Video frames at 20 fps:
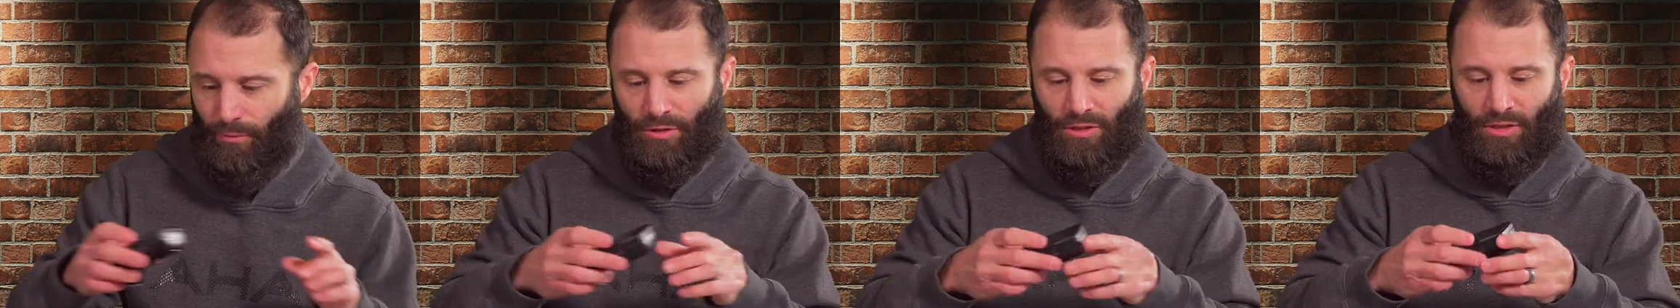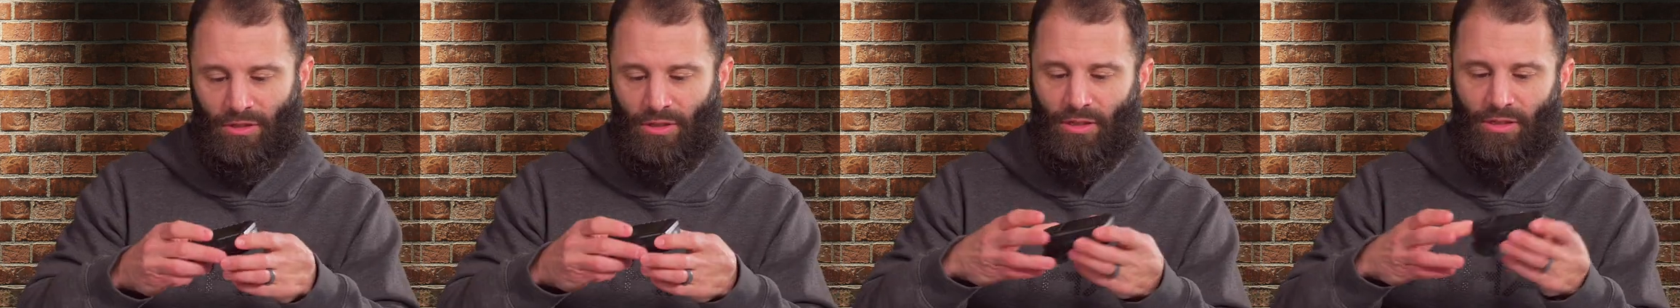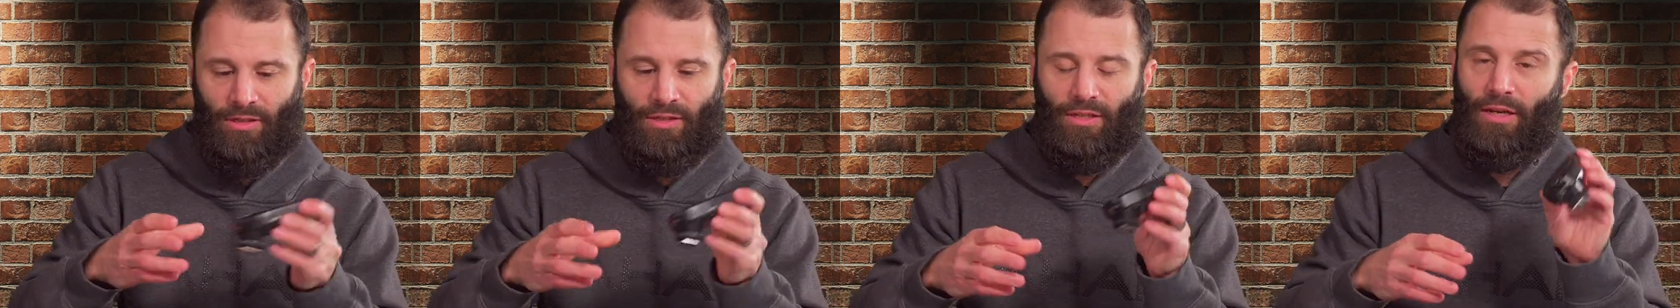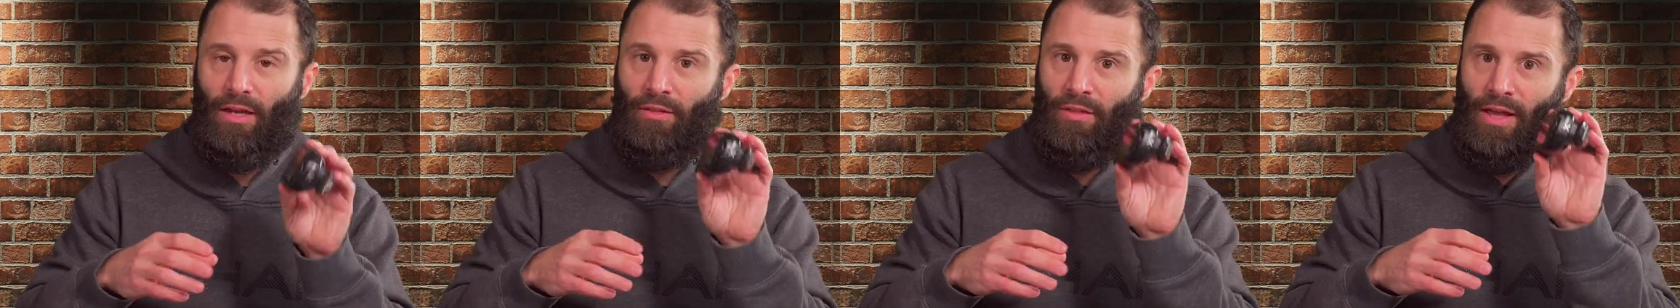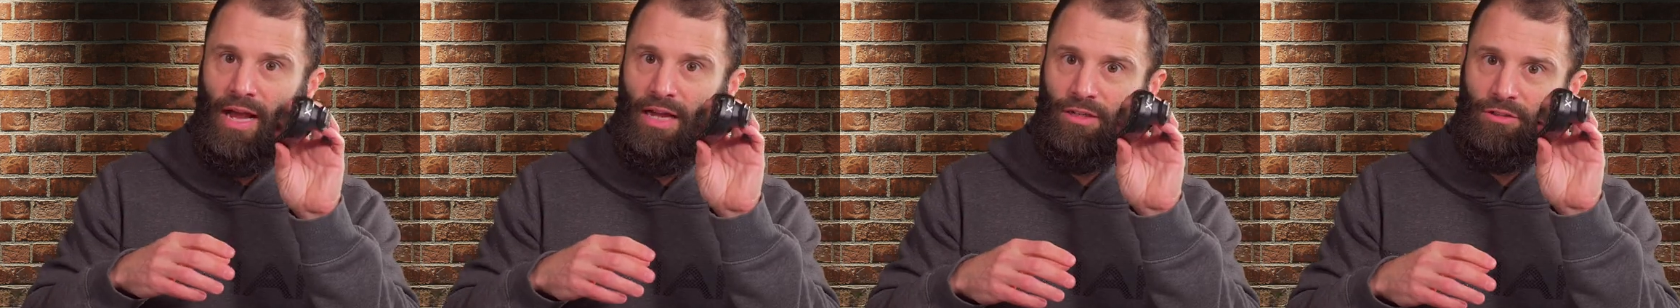which is going to sit
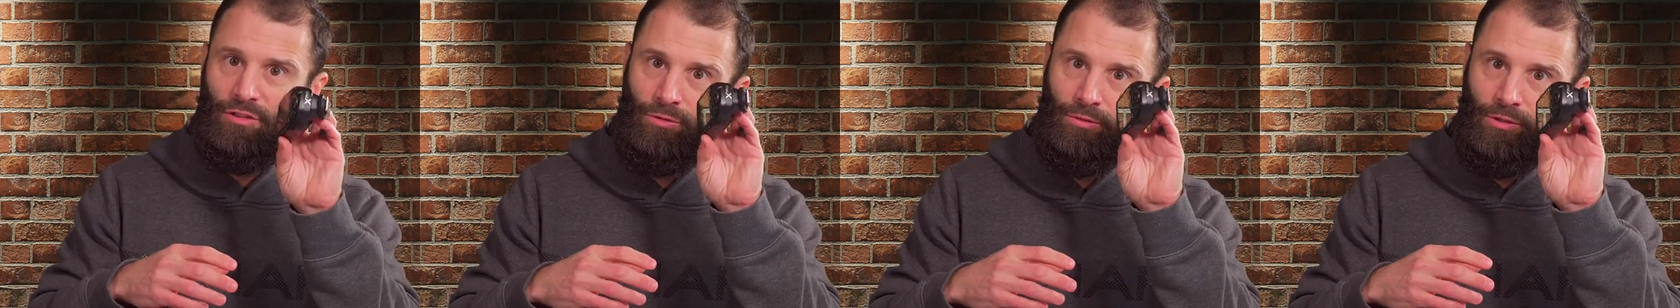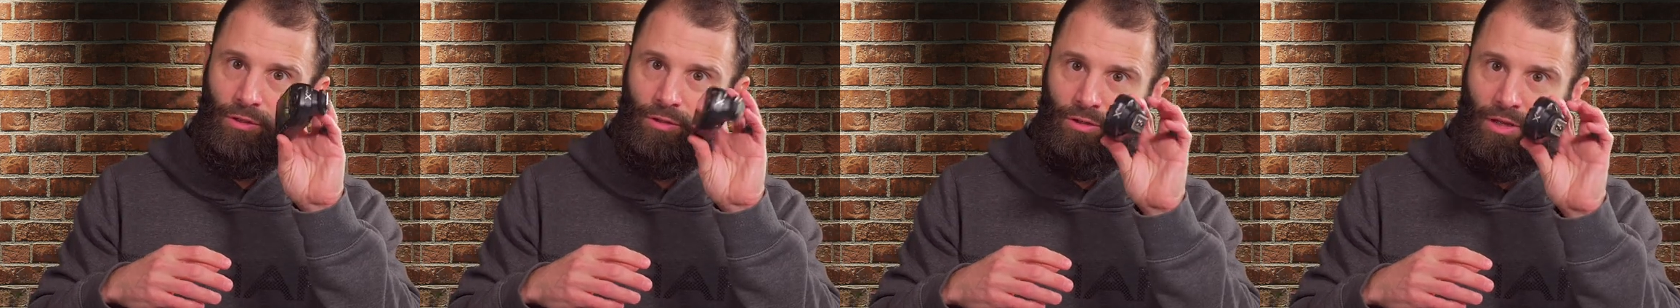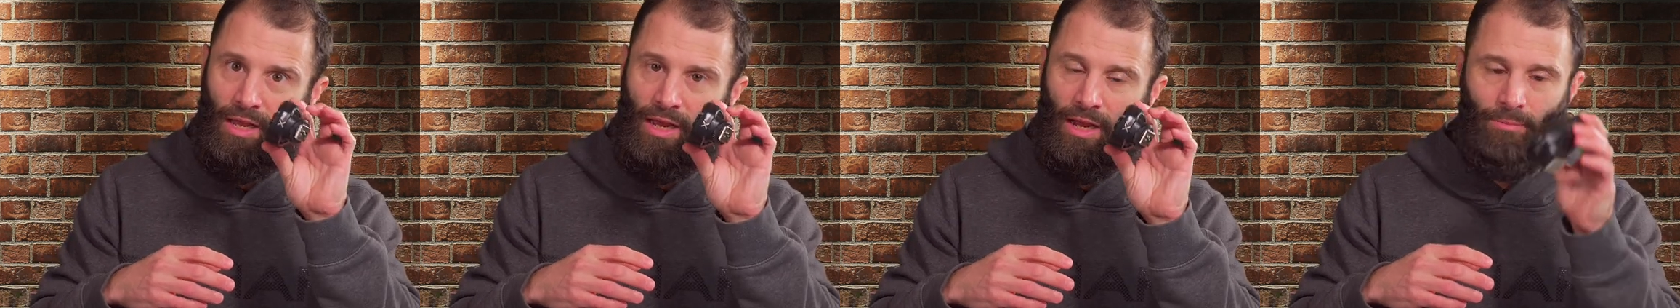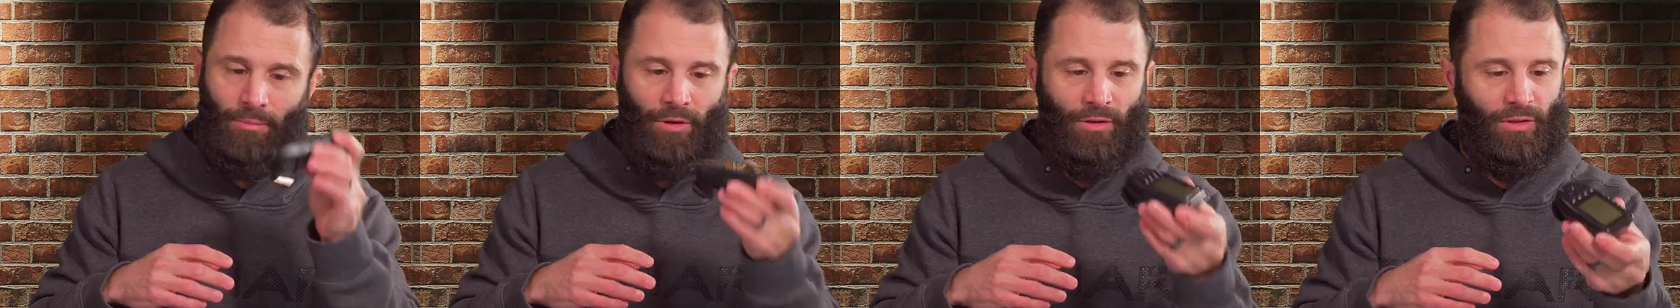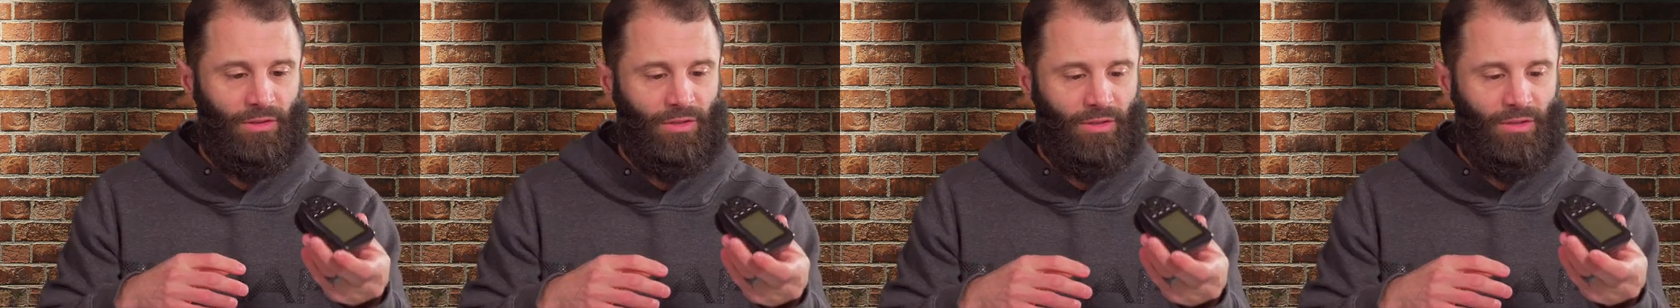on the hot shoe of your
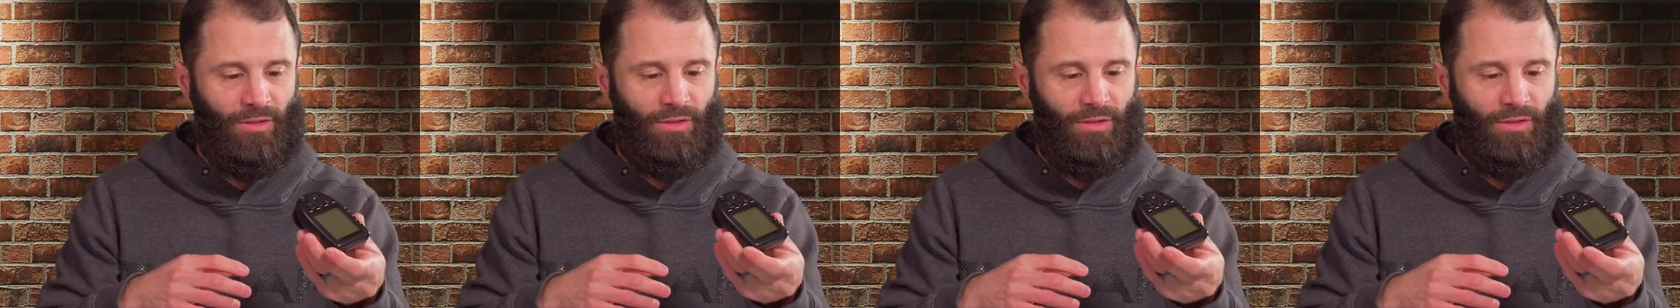camera. This